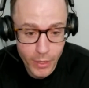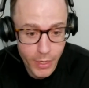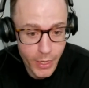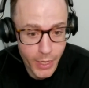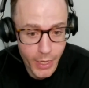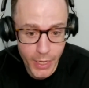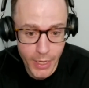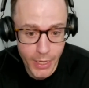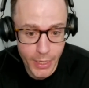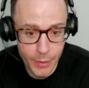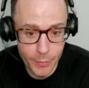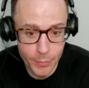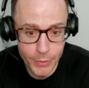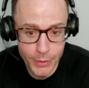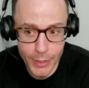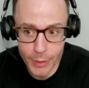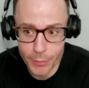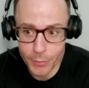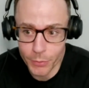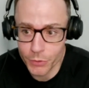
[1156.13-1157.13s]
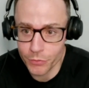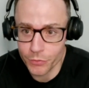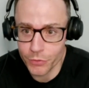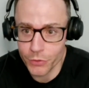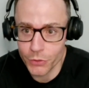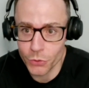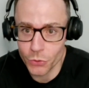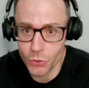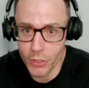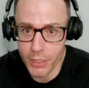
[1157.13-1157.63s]
and being able to
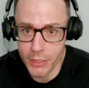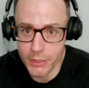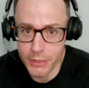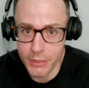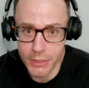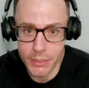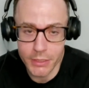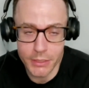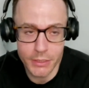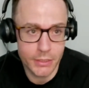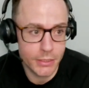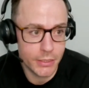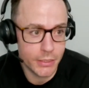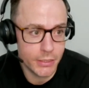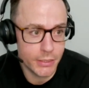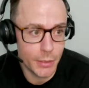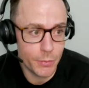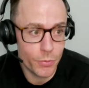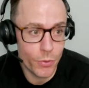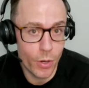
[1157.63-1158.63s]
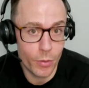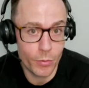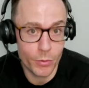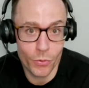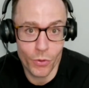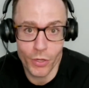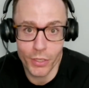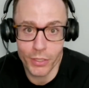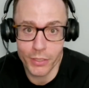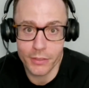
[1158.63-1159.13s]
visualize it because they probably
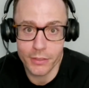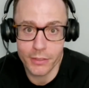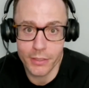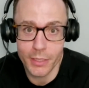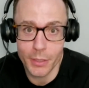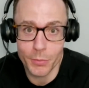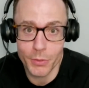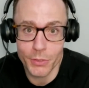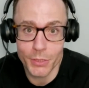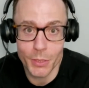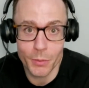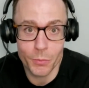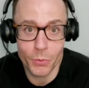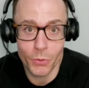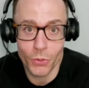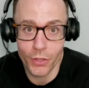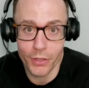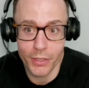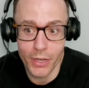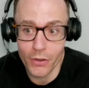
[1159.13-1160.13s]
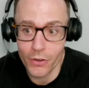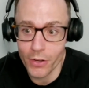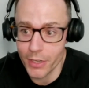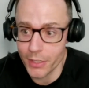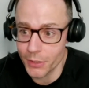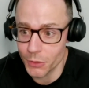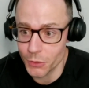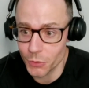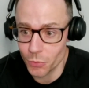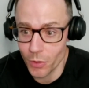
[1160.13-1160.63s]
want to keep it simple on their end
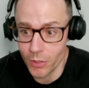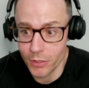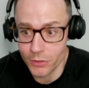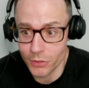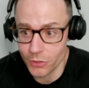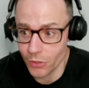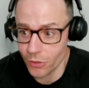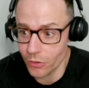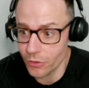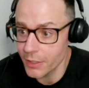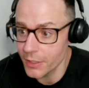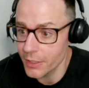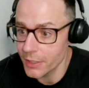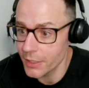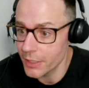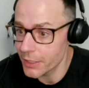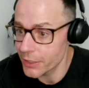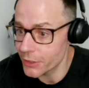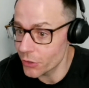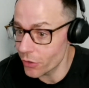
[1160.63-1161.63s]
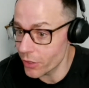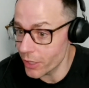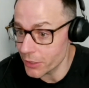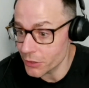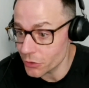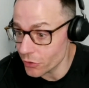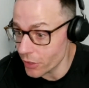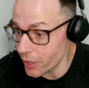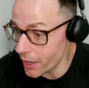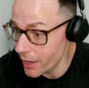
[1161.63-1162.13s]
as well. So, no, that's
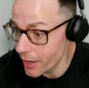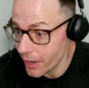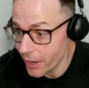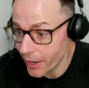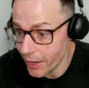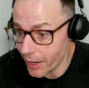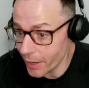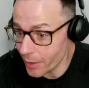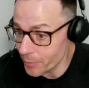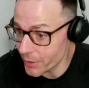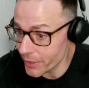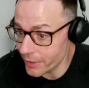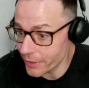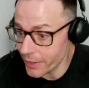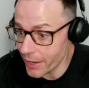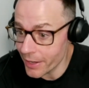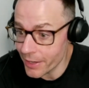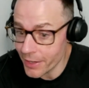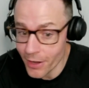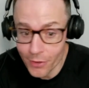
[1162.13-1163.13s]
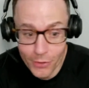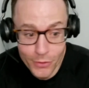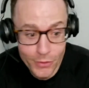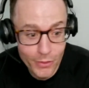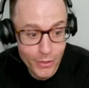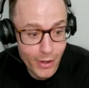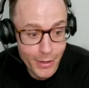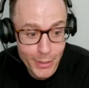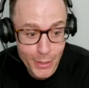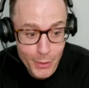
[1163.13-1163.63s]
great. I mean, any
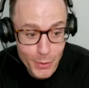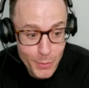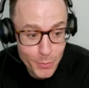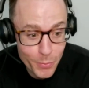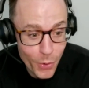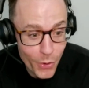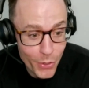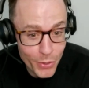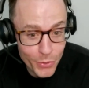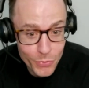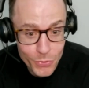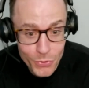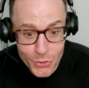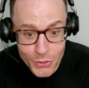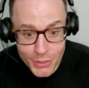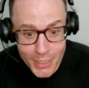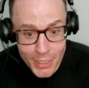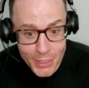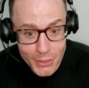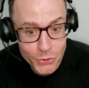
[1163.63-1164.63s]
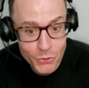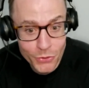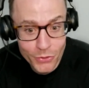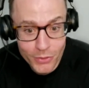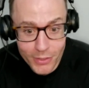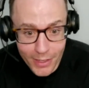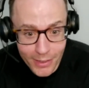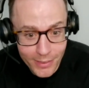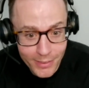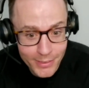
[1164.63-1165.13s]
other parting words, Andrew?
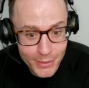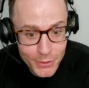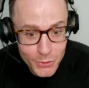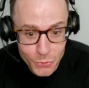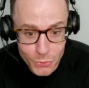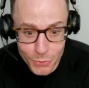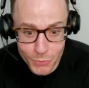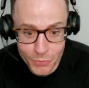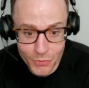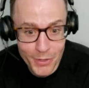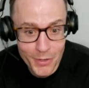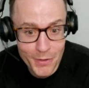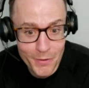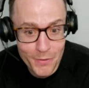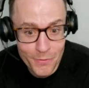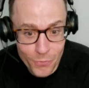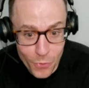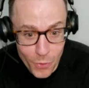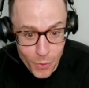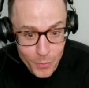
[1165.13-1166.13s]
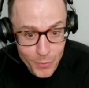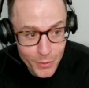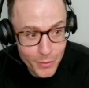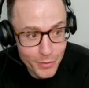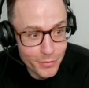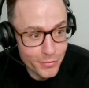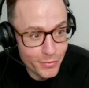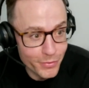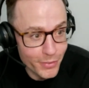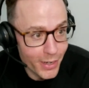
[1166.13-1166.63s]
I think this was very
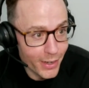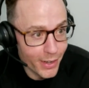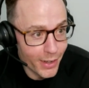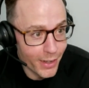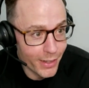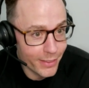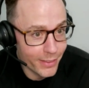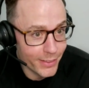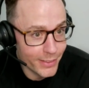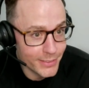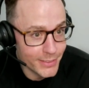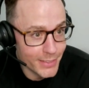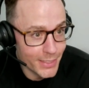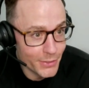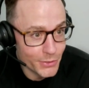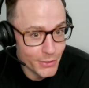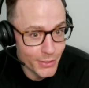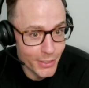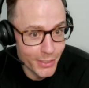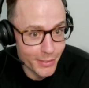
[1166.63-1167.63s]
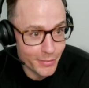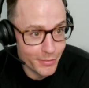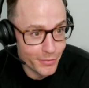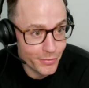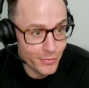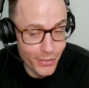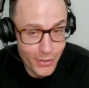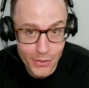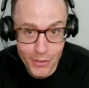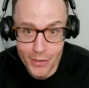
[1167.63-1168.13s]
informative. I think it sounds like a
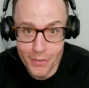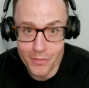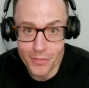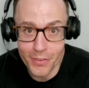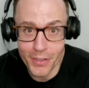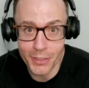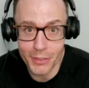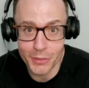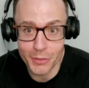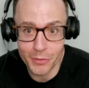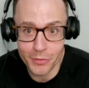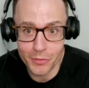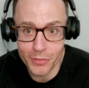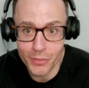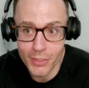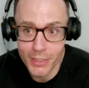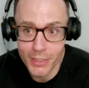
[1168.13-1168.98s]
very effective